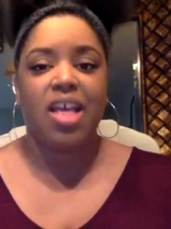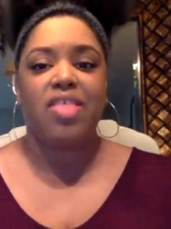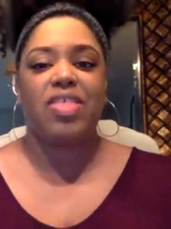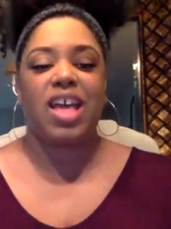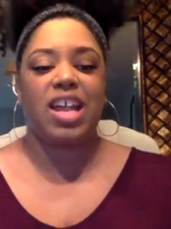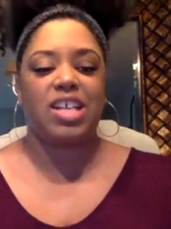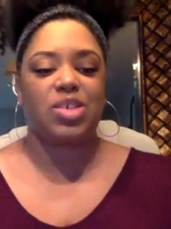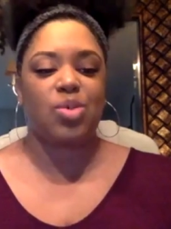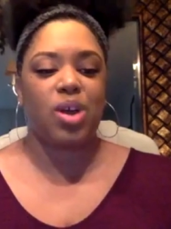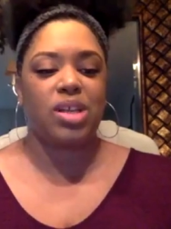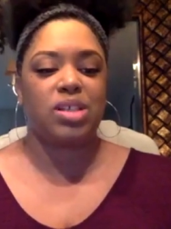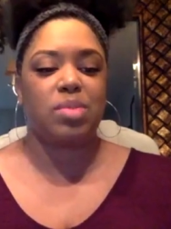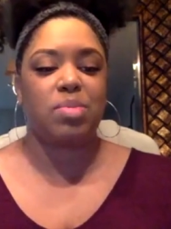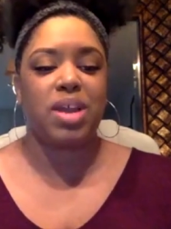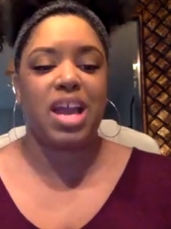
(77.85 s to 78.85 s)
that is going
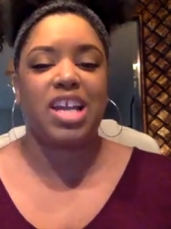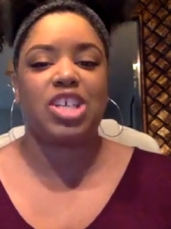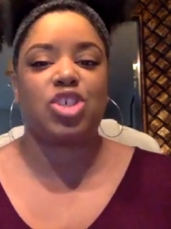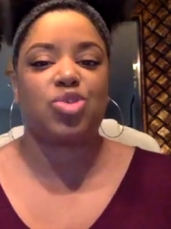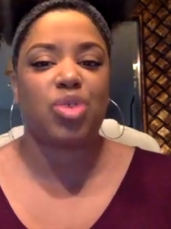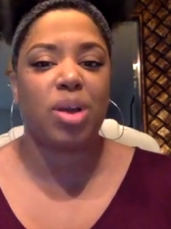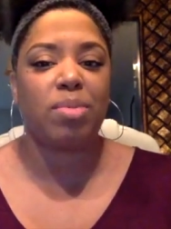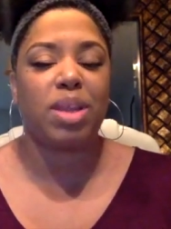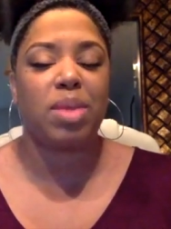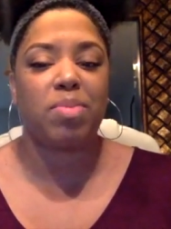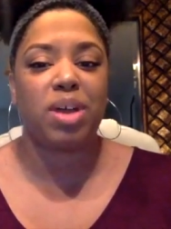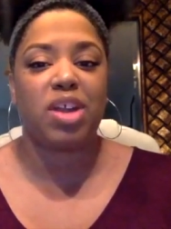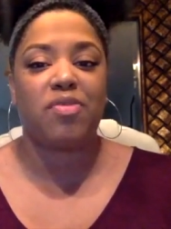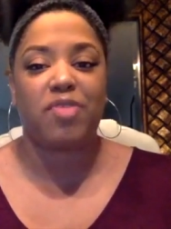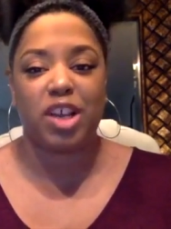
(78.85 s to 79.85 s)
to be extremely
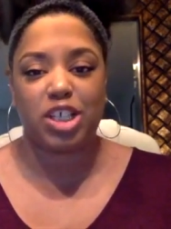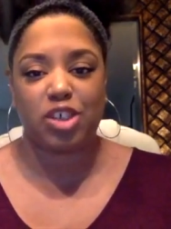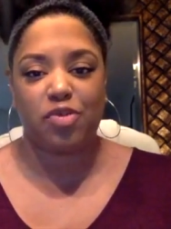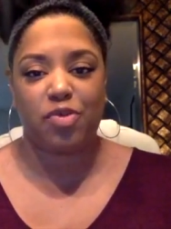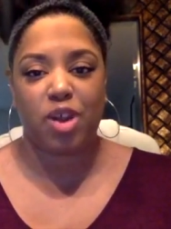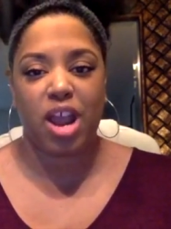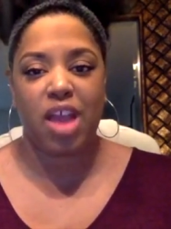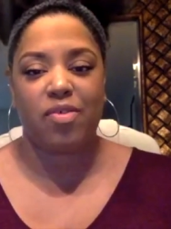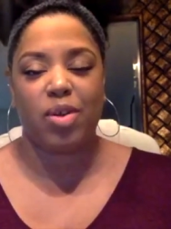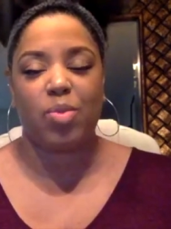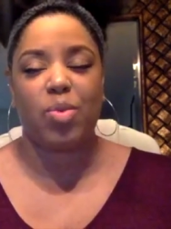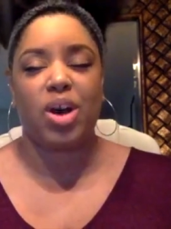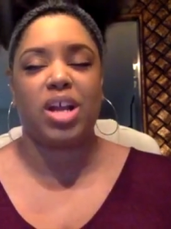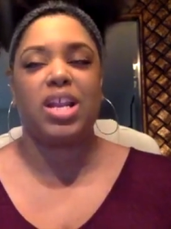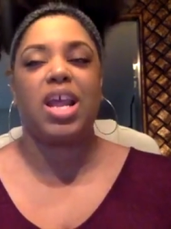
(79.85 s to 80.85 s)
beneficial for everyone.